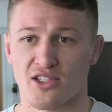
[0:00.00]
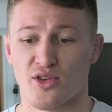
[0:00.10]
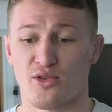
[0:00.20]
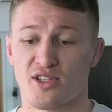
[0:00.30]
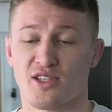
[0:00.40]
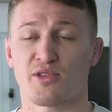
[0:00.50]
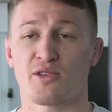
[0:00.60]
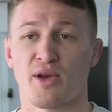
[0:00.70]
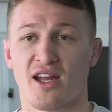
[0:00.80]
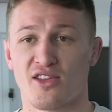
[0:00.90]
So this is
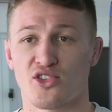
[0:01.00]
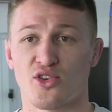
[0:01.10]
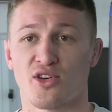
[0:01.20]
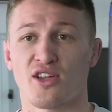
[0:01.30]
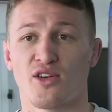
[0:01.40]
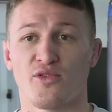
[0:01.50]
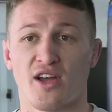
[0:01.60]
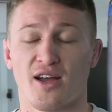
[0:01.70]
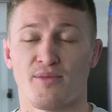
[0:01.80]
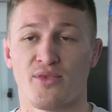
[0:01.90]
just part of the journey of
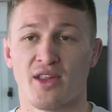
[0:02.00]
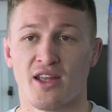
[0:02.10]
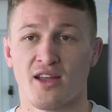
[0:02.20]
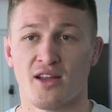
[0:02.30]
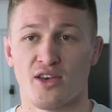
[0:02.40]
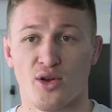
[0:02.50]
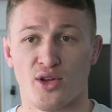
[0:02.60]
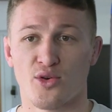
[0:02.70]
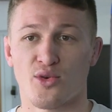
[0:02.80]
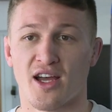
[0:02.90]

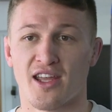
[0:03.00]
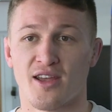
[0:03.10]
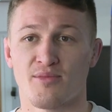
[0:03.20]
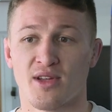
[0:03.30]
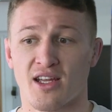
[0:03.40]
knowing who I am